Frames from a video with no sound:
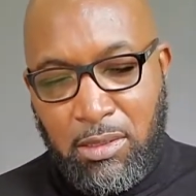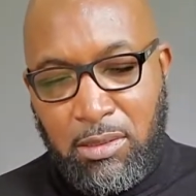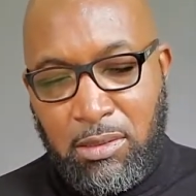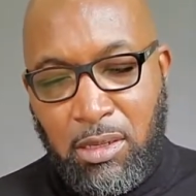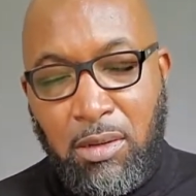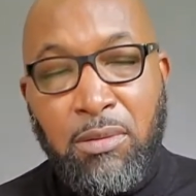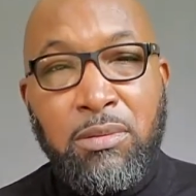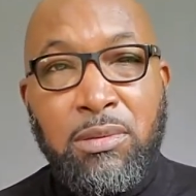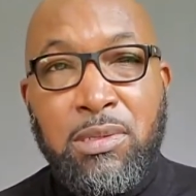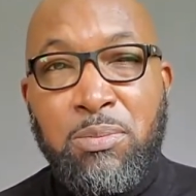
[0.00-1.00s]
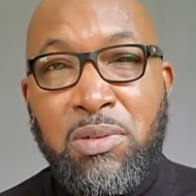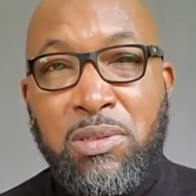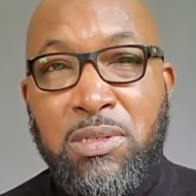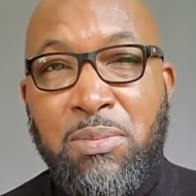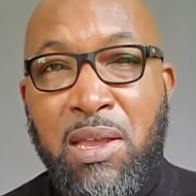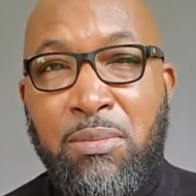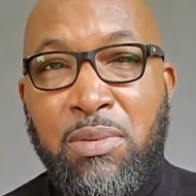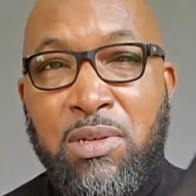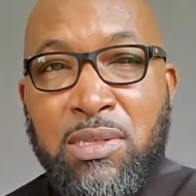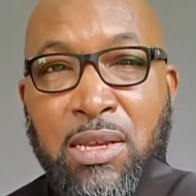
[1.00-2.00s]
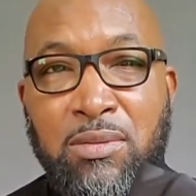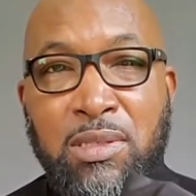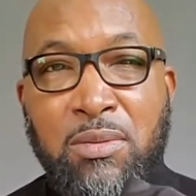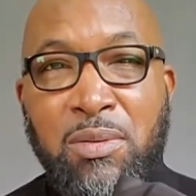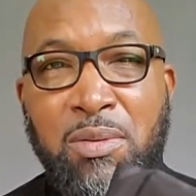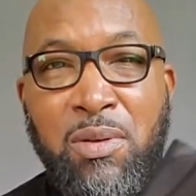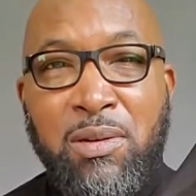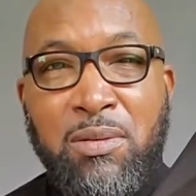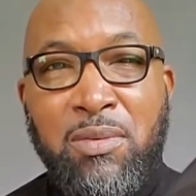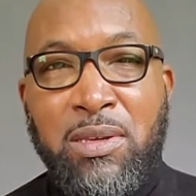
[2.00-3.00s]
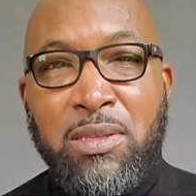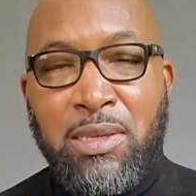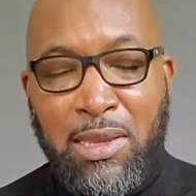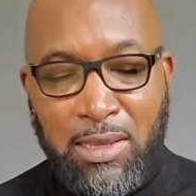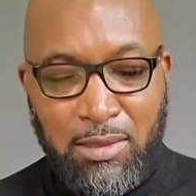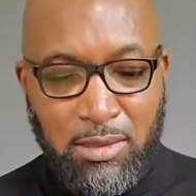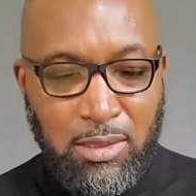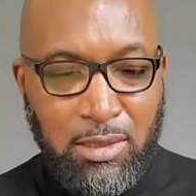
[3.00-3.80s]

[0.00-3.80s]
So let's pull these bad boys out and see what we're working with. And